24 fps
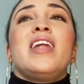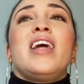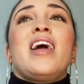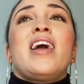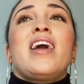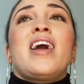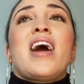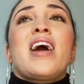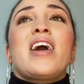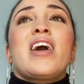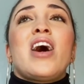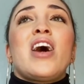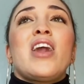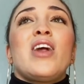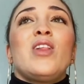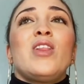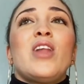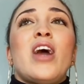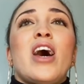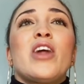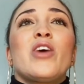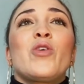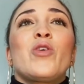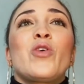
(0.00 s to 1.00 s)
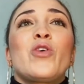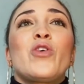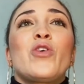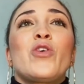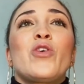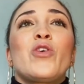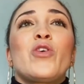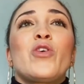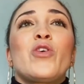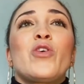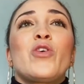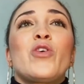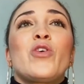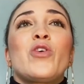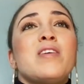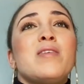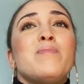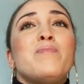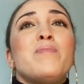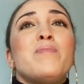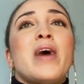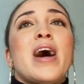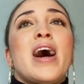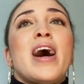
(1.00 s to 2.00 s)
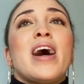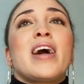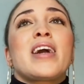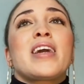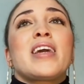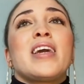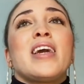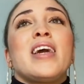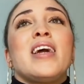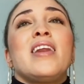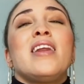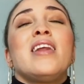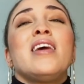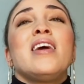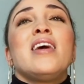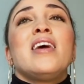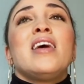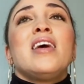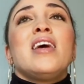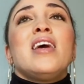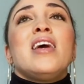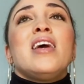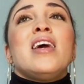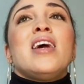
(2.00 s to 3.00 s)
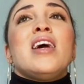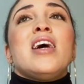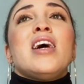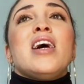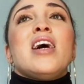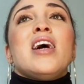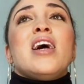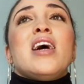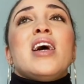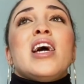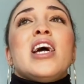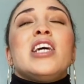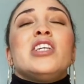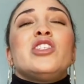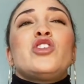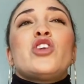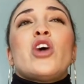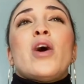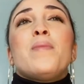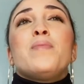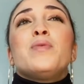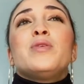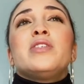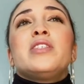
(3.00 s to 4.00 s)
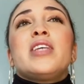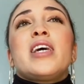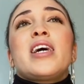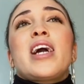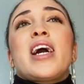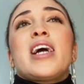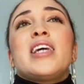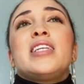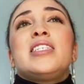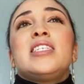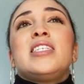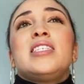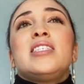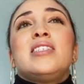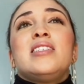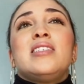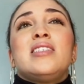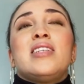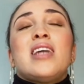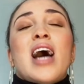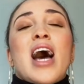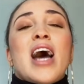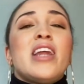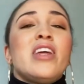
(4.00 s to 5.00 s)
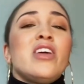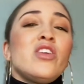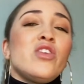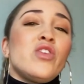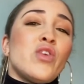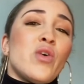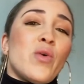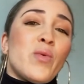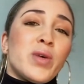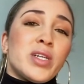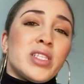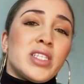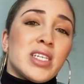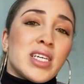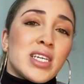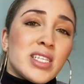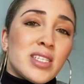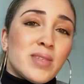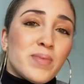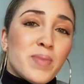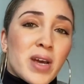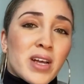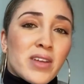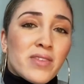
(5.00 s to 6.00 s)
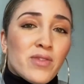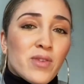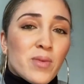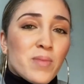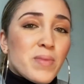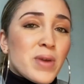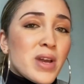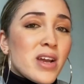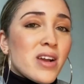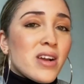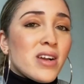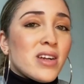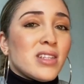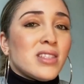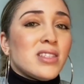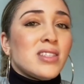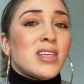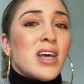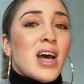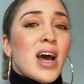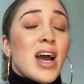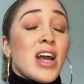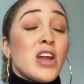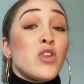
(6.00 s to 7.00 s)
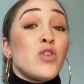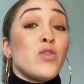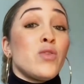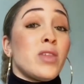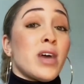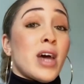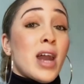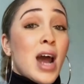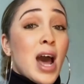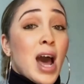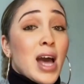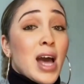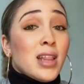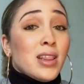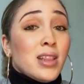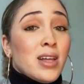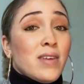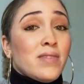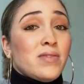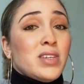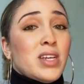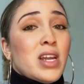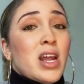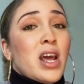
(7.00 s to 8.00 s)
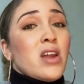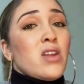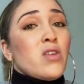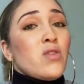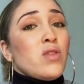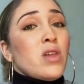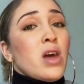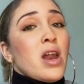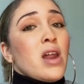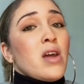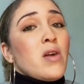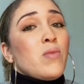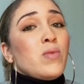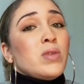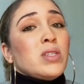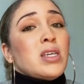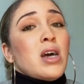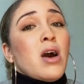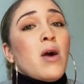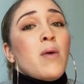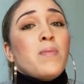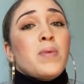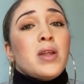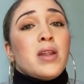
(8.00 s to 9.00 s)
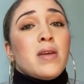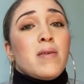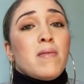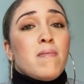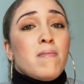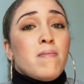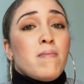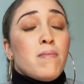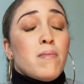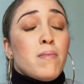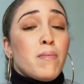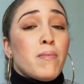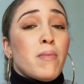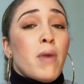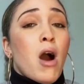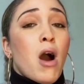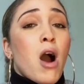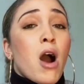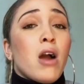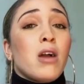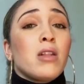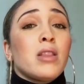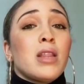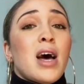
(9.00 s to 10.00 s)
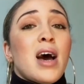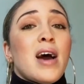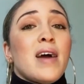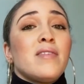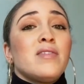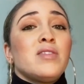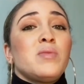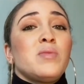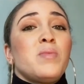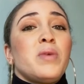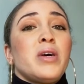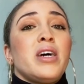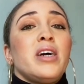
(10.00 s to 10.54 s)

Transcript: like I got a lot of great feedback, and it's almost like I didn't know what to expect from parents. I knew that I loved it. I knew that it was helping in our lives,